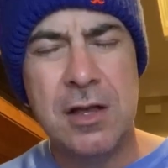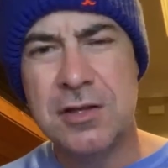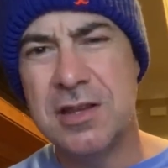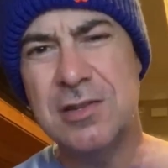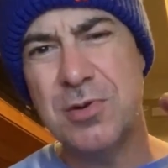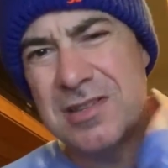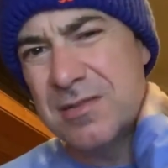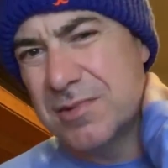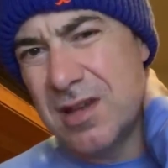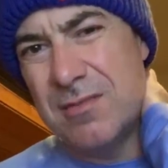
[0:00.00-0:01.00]
So that's why
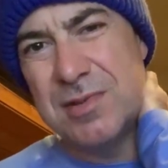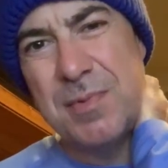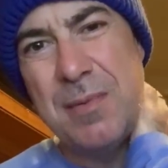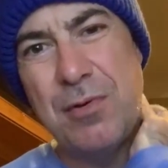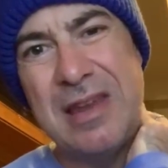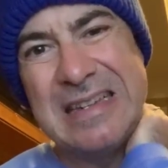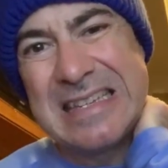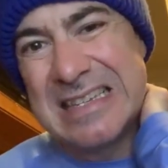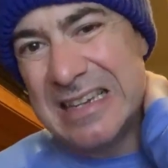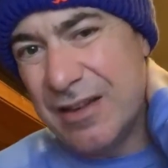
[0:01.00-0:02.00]
sometimes people get
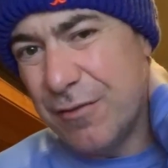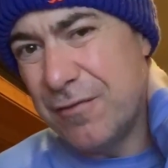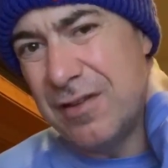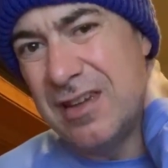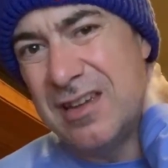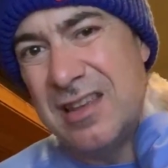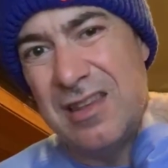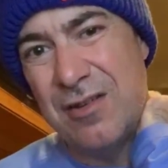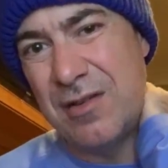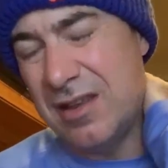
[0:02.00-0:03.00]
stiff in
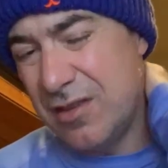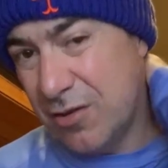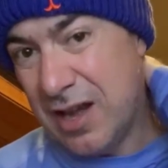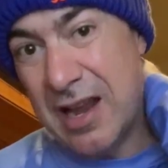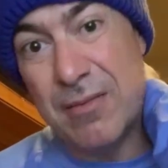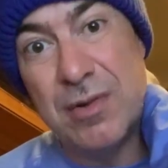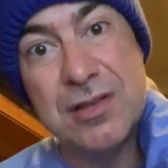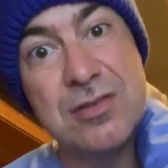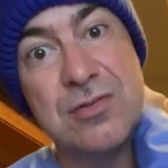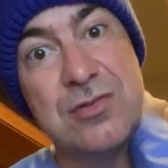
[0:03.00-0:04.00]
their in their neck
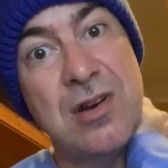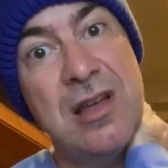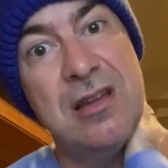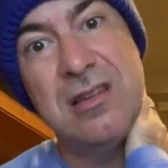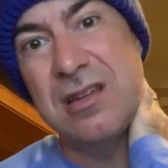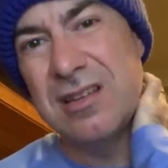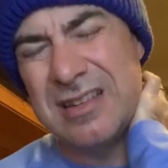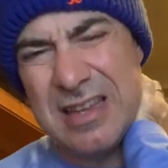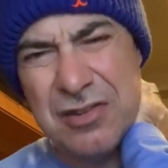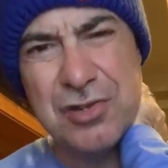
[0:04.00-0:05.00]
muscles, right?
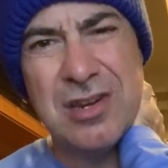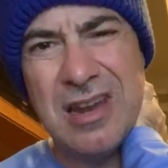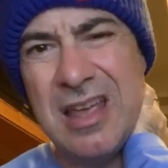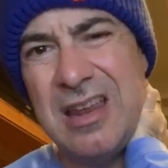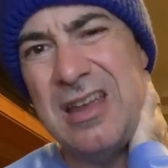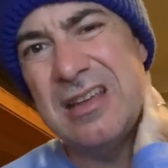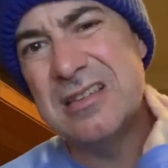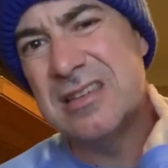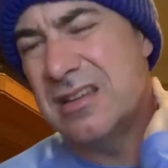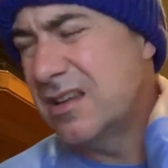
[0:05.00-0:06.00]
Tension,
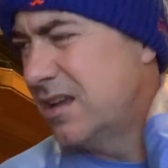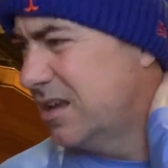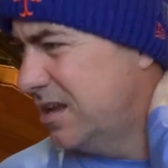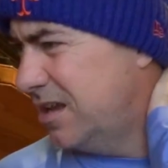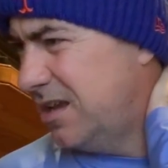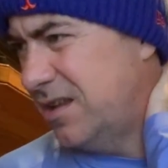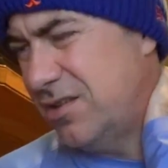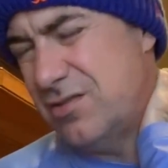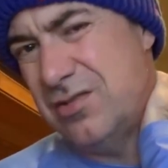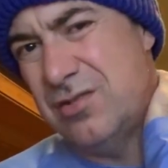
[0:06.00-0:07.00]
headaches, and and
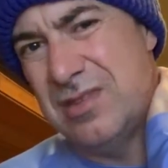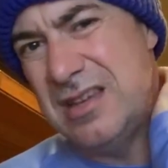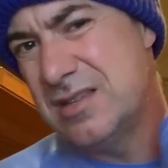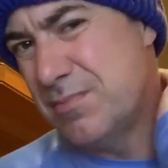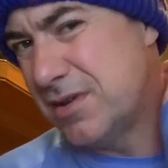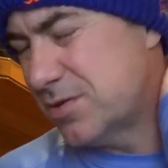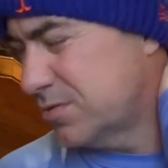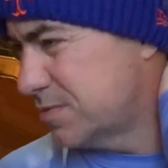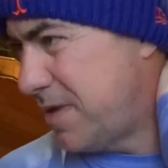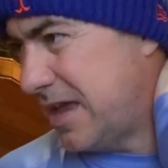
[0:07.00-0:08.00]
your, your, these
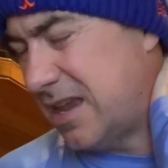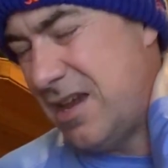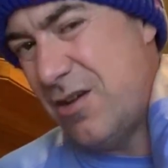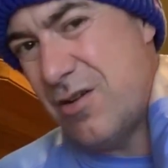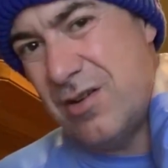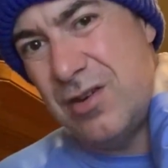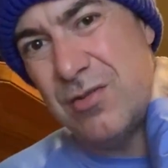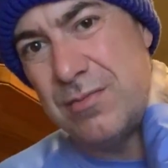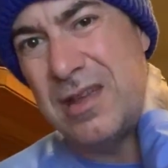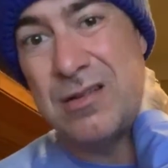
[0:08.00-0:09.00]
muscles back here,
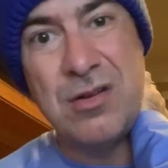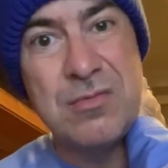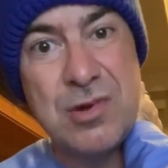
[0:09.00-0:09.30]
your, they call them